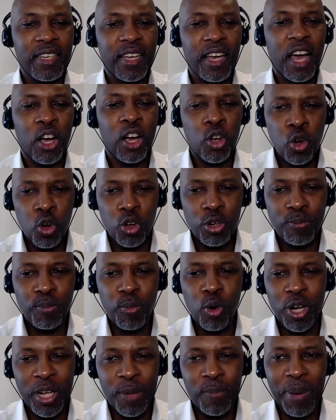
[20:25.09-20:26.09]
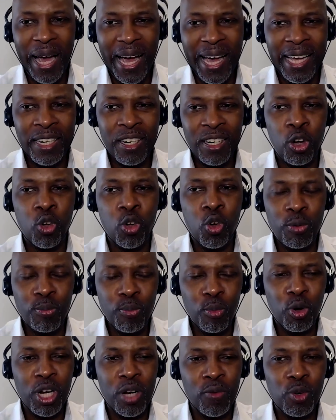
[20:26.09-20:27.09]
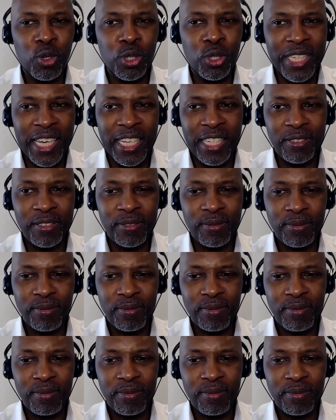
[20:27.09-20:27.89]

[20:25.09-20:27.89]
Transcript: a good morning pattern, a good morning routine,